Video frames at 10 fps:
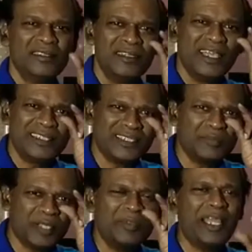At that time,
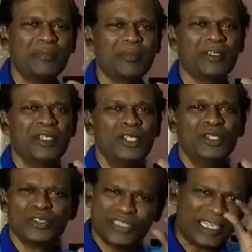somebody help her.
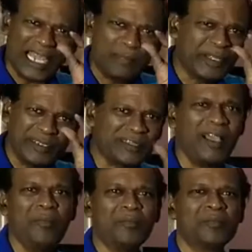So the help can
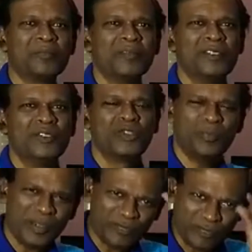come. So,
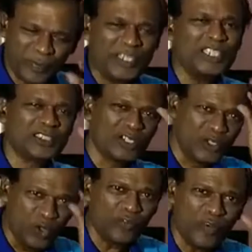but please
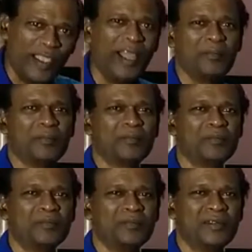look for help.
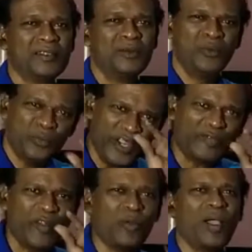Wait
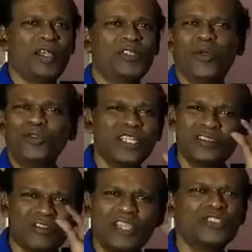for a while. Don't just
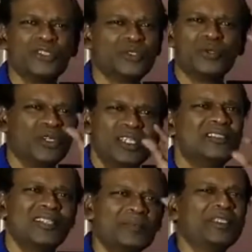rush into
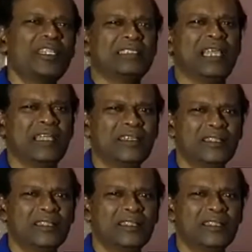something like that.